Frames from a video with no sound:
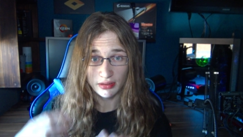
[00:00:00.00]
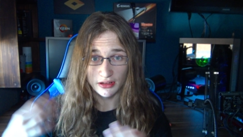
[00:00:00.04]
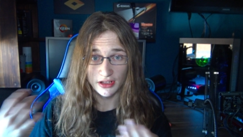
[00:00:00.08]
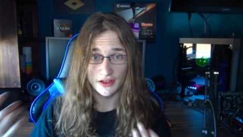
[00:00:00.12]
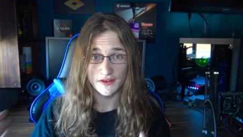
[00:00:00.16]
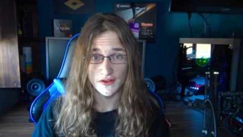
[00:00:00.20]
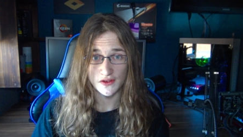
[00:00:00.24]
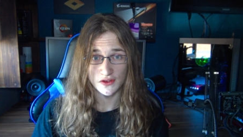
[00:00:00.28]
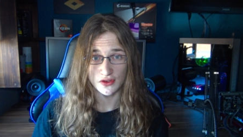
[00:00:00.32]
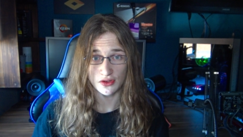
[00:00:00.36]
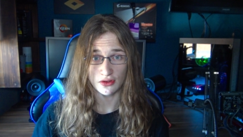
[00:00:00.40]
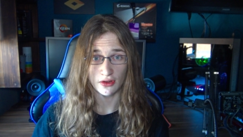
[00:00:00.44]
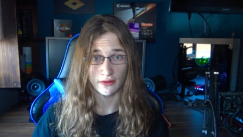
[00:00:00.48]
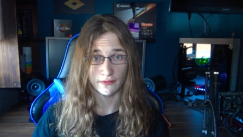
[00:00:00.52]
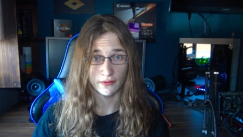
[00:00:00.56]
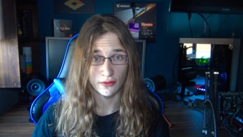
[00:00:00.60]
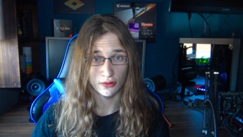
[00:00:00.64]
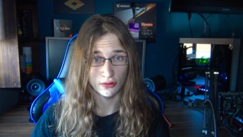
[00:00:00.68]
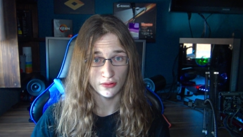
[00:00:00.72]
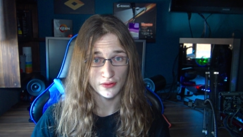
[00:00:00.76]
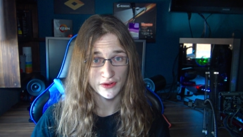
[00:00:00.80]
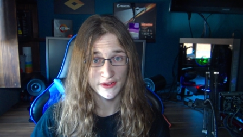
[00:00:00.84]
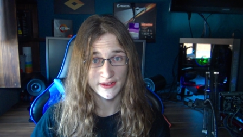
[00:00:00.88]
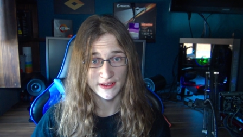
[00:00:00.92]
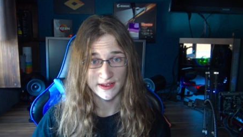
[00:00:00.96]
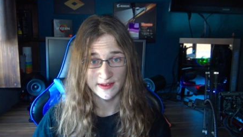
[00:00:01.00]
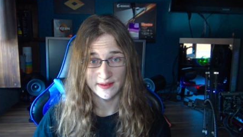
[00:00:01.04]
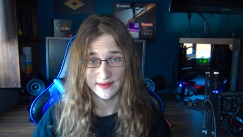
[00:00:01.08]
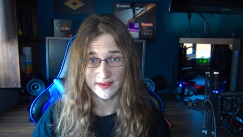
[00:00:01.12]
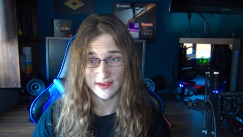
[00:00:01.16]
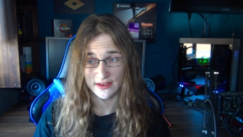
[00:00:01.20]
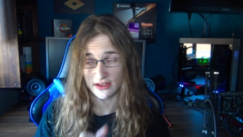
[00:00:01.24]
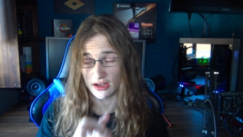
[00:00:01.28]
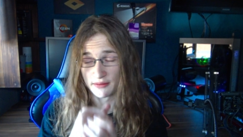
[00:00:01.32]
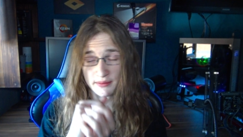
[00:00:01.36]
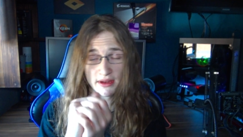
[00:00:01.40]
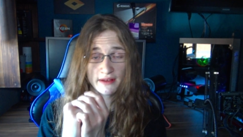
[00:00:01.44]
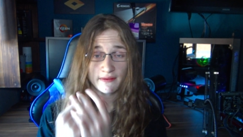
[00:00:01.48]
Plus, of course, since
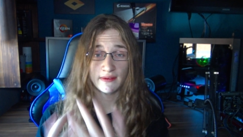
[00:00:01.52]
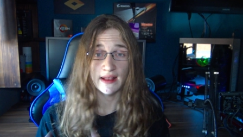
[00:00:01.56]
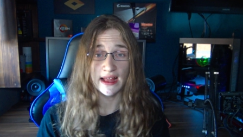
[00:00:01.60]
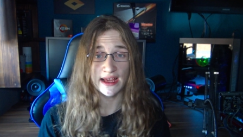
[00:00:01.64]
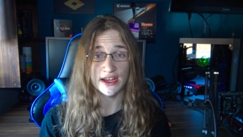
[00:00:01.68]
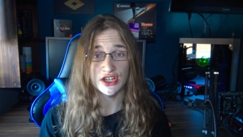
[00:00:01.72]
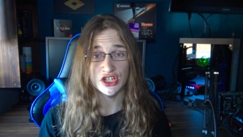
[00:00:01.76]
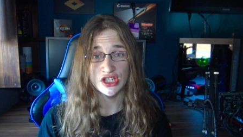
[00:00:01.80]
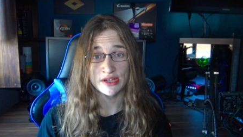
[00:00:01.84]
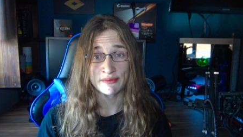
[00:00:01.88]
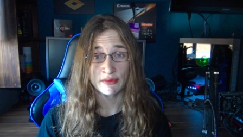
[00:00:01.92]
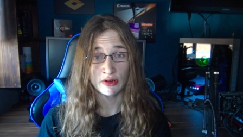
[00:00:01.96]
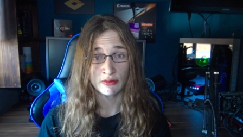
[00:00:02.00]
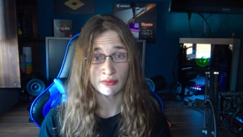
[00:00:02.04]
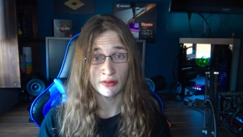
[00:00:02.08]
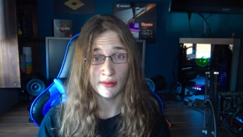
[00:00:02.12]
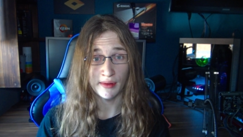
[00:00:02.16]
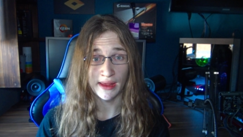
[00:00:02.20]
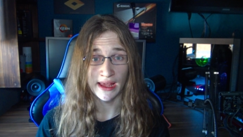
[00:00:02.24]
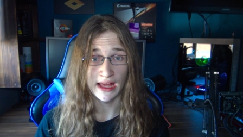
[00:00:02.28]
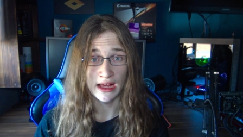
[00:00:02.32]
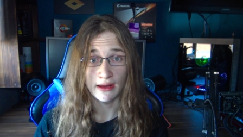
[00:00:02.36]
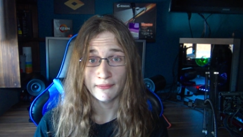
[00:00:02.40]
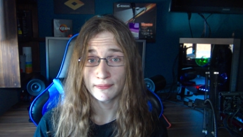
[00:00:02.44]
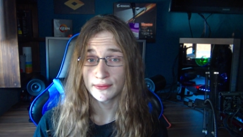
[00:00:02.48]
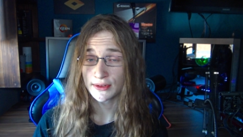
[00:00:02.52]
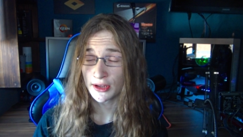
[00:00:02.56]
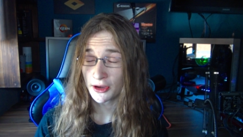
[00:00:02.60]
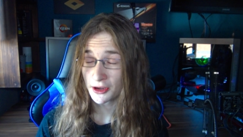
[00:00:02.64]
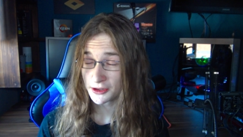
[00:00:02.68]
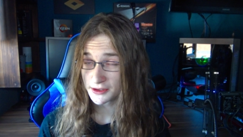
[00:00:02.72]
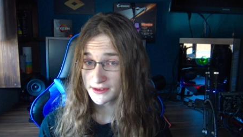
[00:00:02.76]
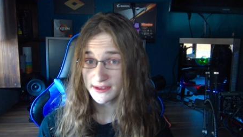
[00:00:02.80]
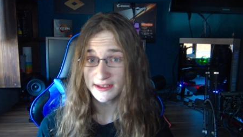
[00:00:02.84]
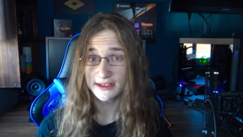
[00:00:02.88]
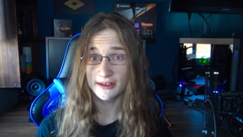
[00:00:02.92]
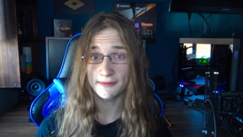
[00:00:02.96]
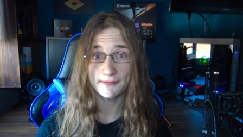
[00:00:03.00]
it's going to be a flagship, it'll probably have
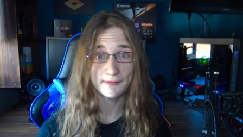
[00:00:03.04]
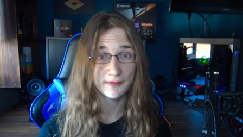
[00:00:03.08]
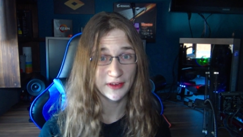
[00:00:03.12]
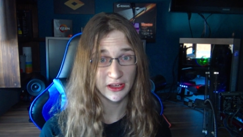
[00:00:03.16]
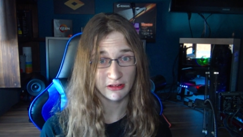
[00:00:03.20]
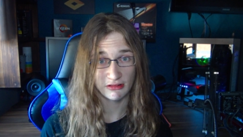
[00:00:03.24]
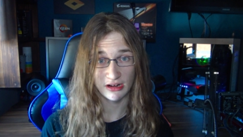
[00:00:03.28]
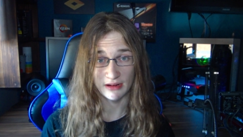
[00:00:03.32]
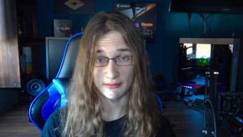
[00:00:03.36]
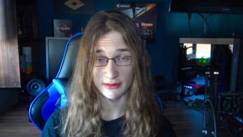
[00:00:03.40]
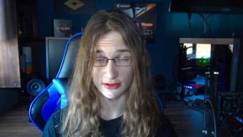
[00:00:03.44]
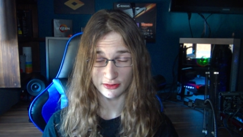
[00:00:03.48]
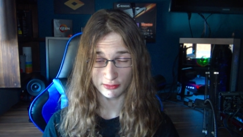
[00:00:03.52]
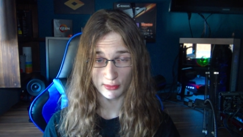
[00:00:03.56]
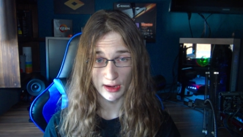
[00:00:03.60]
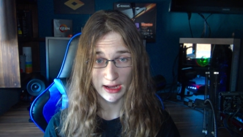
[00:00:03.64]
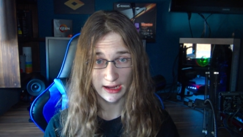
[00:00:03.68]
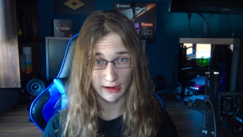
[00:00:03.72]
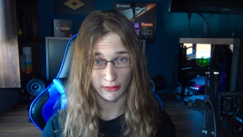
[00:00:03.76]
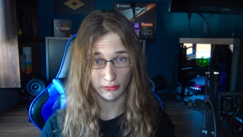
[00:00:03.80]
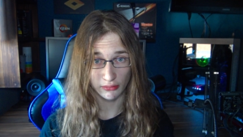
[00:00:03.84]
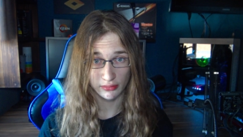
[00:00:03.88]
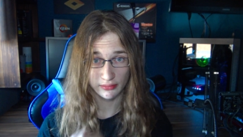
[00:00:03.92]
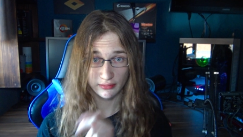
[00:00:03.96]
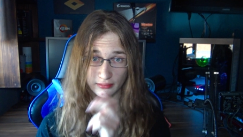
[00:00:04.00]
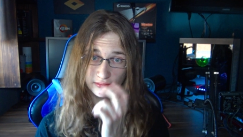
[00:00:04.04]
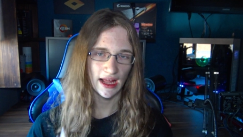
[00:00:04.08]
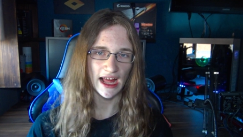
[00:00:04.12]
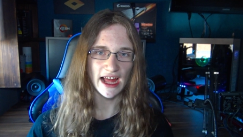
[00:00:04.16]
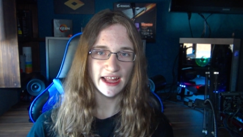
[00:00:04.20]
tons of VRAM as well.